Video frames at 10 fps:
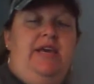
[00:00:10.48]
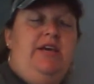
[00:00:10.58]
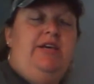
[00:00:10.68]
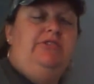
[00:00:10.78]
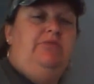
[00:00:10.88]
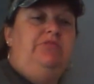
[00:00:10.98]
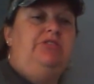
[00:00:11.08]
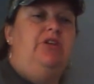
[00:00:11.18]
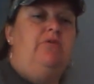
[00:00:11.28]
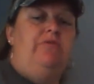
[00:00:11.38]
So I'm
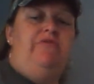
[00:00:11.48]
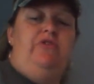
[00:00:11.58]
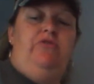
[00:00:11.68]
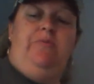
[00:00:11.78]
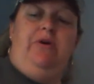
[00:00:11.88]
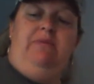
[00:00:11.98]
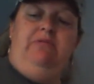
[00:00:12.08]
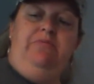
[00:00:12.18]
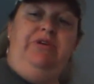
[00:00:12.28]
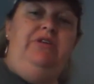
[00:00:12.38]
just going to review the
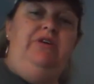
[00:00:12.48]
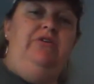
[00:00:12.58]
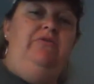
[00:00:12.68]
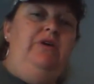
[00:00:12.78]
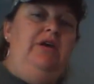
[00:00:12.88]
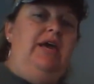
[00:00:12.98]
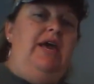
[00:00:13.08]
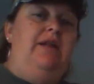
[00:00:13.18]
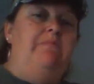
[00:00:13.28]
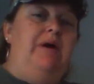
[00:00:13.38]
problem with you
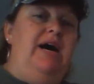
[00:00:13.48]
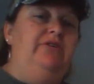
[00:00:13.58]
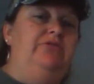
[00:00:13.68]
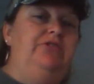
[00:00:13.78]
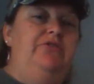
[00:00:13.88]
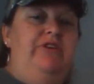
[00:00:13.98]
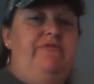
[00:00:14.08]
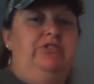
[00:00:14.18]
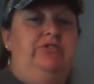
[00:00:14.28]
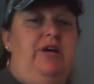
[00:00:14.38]
and model two
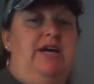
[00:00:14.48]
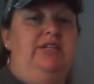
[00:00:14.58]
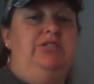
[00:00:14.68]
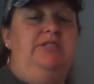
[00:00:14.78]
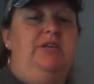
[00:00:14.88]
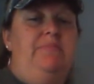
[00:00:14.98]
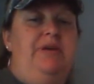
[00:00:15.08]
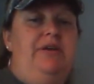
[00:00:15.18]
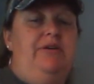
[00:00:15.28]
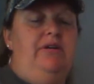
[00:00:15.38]
different strategies up
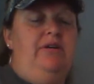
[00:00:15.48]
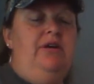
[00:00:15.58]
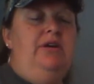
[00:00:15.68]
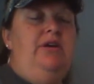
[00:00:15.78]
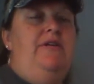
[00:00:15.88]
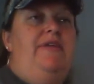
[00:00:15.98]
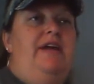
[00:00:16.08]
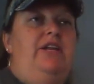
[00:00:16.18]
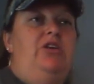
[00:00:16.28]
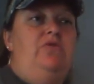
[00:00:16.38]
here
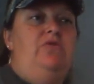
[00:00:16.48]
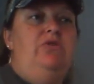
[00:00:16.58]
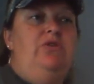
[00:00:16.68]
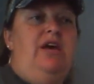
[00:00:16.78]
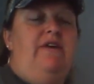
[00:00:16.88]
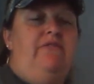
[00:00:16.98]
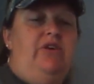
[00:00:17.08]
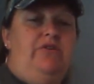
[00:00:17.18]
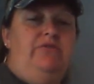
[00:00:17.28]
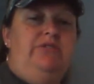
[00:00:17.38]
that you could have
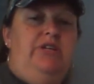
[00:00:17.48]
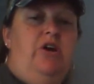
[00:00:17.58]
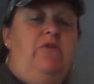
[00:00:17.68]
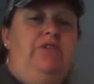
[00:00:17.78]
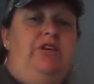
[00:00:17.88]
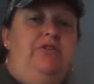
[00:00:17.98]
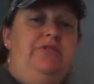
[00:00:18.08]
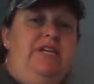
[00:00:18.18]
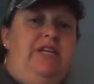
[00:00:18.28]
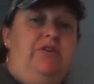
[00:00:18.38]
used and hopefully you
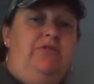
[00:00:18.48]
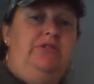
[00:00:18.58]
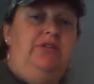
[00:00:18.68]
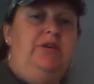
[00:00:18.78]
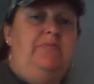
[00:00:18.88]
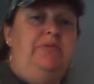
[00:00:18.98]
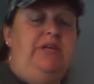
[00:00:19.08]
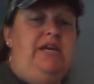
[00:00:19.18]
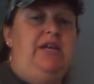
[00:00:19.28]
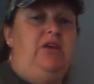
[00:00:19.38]
did use to
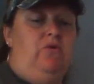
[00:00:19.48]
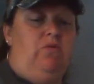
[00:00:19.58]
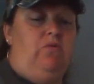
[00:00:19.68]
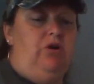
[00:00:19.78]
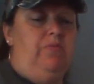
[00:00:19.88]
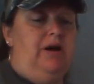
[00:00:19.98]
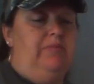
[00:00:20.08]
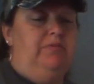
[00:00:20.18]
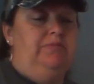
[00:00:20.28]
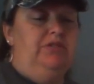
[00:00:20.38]
complete your word
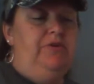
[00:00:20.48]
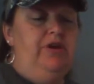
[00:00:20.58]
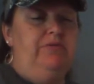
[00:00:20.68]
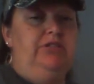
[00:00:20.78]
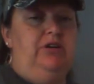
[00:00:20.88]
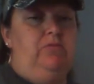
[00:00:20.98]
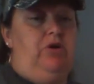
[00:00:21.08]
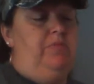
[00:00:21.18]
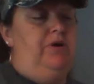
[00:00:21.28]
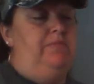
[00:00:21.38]
problem. So here was our
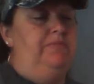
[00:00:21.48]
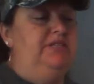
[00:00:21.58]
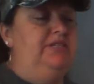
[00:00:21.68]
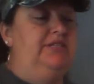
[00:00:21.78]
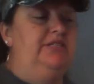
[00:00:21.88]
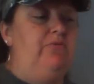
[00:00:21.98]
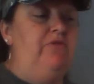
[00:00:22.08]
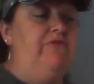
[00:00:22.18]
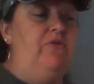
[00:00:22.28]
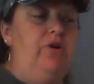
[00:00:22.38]
word problem. It says there
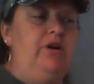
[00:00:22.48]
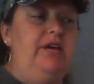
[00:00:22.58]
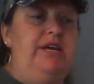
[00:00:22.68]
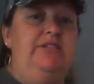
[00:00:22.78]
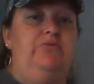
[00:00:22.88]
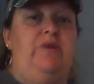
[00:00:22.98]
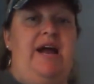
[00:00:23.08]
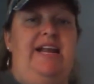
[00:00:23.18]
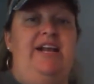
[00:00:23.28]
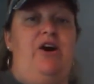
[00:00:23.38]
were 4 kids
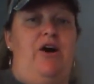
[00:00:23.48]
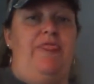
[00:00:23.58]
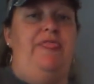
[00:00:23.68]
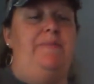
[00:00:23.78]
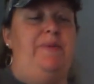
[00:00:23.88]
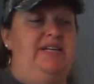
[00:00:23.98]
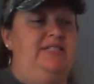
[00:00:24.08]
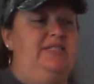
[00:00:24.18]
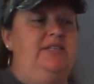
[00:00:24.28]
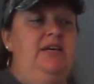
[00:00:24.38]
riding on the bus.